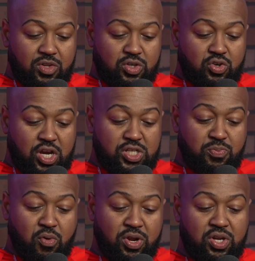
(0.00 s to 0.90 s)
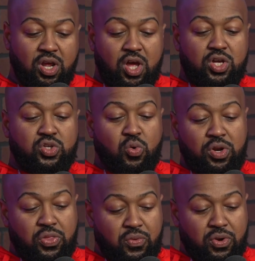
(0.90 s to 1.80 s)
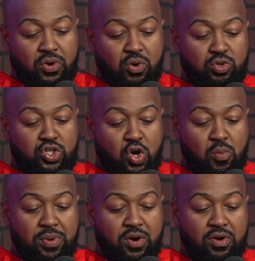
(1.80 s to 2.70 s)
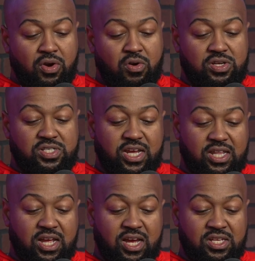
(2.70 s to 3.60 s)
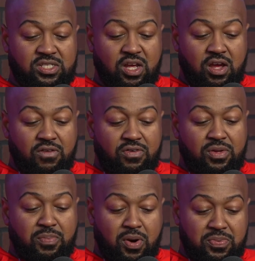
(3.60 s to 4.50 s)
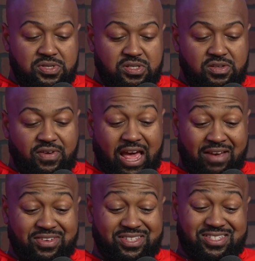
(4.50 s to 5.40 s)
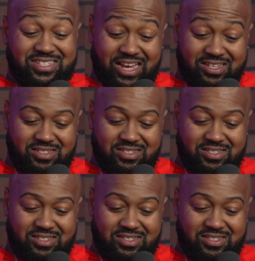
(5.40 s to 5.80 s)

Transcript: transporting 23-year-old Joan Berry across state lines for the purposes of having sex.